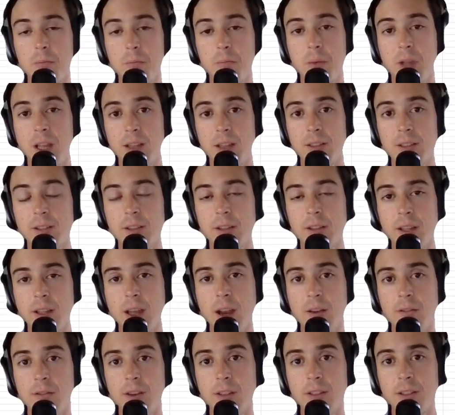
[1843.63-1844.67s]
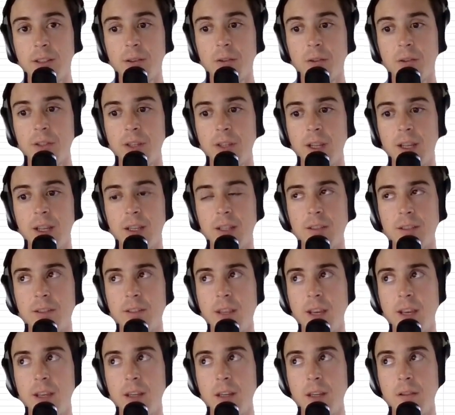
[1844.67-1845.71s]
basically every single day
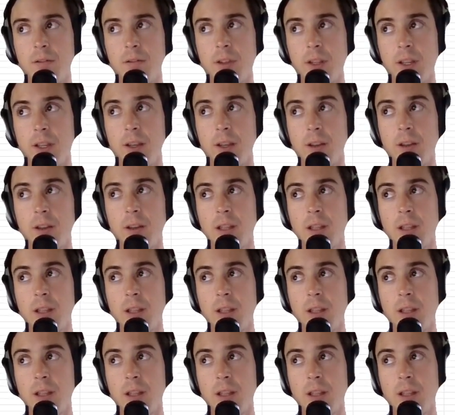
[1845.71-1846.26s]
consecutively,